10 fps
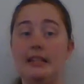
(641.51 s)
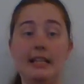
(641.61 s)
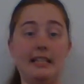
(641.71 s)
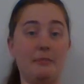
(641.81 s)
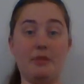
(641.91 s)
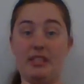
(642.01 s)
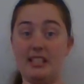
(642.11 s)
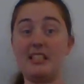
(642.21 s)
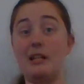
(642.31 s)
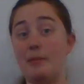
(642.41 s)
It's something
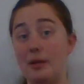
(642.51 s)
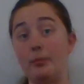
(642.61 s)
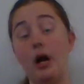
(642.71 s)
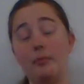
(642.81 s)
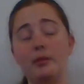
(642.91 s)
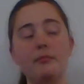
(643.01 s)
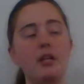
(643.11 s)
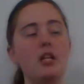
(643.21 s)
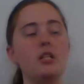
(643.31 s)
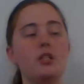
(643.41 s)
that's going to be a problem.
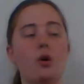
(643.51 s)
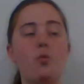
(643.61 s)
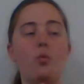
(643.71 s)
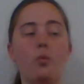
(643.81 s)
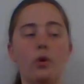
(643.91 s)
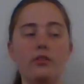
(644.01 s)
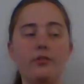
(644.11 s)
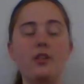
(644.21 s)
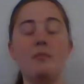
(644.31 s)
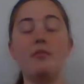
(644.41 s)
So work
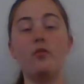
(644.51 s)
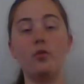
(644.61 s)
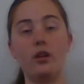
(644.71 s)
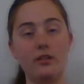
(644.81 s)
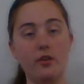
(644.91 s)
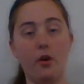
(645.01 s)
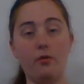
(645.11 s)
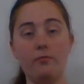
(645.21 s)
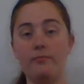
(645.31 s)
through number four on your own.